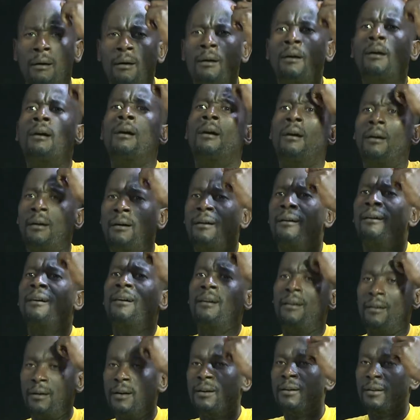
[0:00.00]

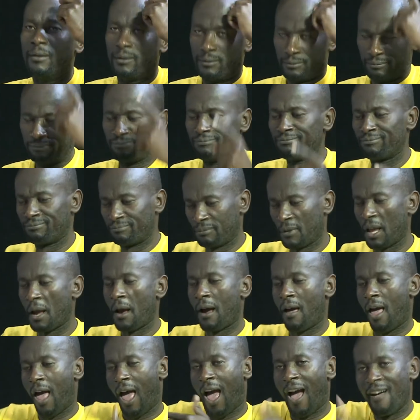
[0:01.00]
things to do with
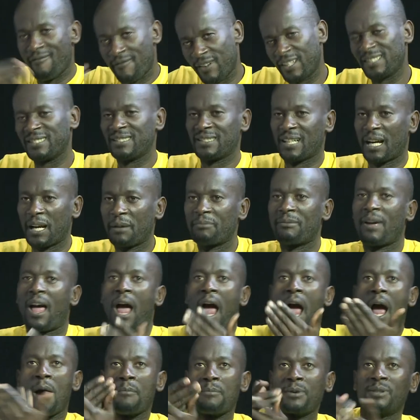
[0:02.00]
how to manage your
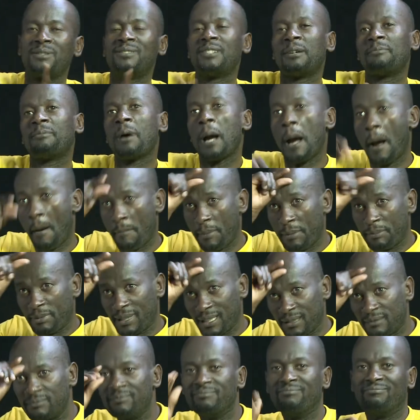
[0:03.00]
business. You can look out
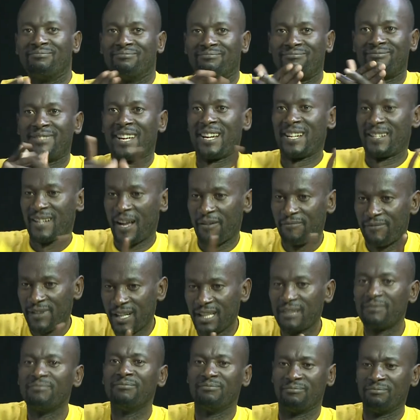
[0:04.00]
for partners like
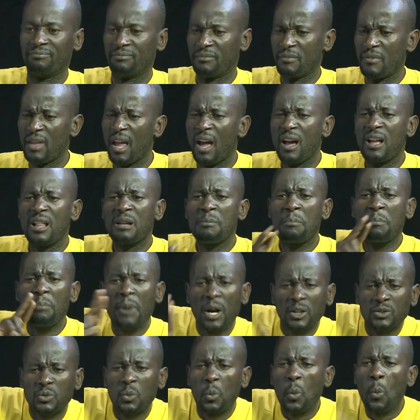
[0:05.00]
Light for the World. They can
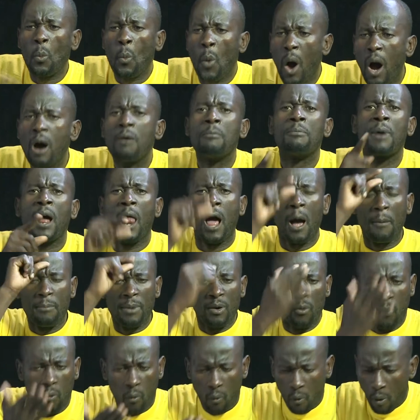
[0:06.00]
guide you through the
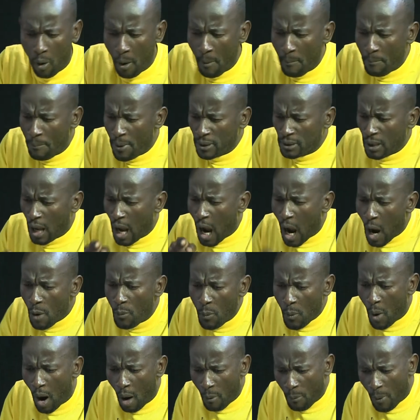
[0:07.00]
process of business
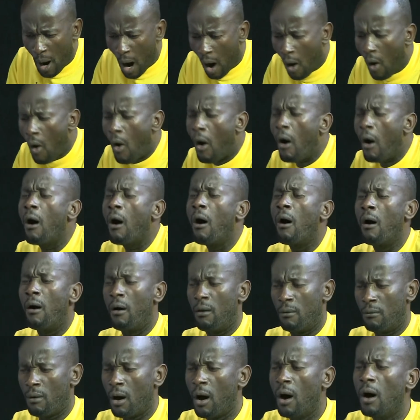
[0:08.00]
registration.
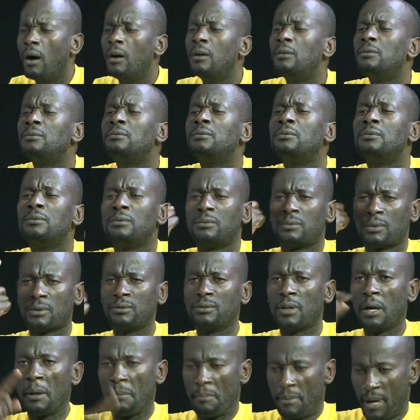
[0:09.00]
They can
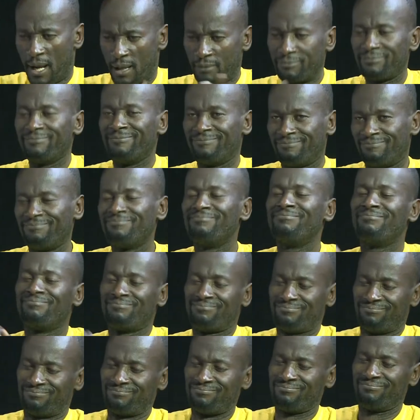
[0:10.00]
hold your hand
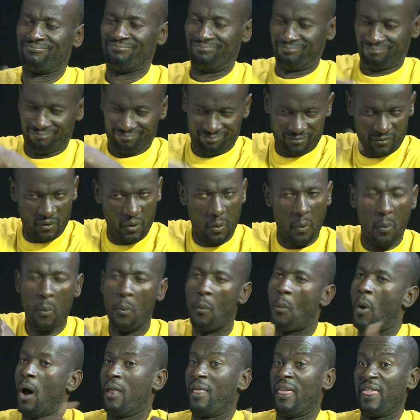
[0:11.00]
through the process
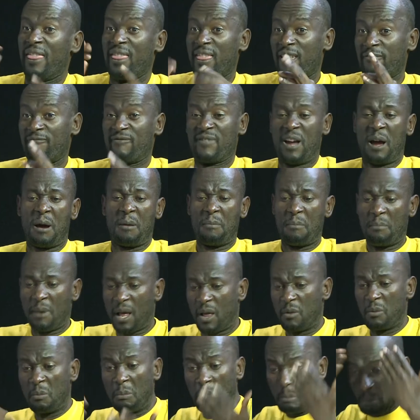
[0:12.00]
of running your
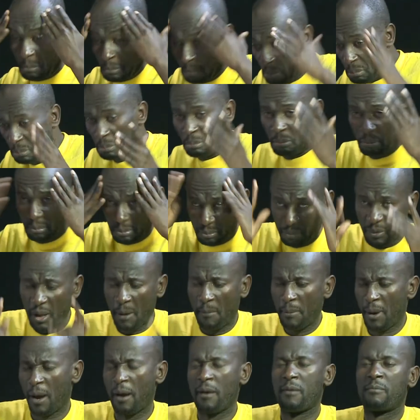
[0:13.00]
business until
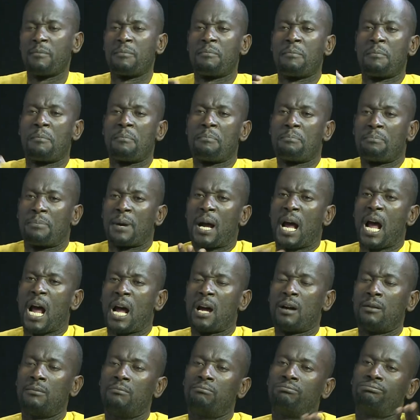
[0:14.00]
the point that
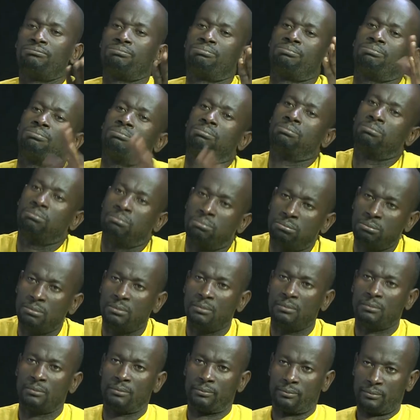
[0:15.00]
you are able
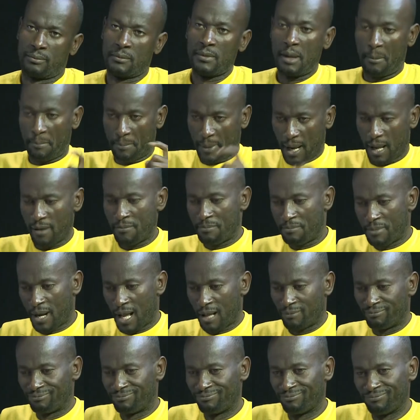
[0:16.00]
to continue
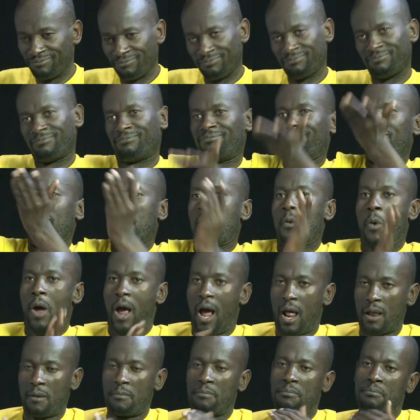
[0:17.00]
yourself. Because
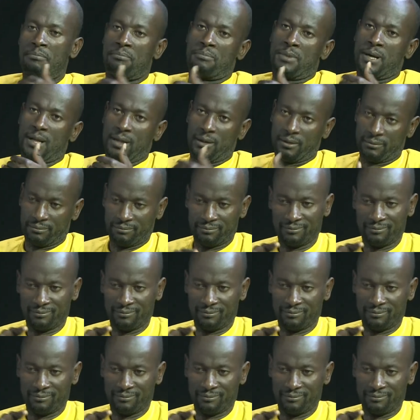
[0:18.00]
some of the time we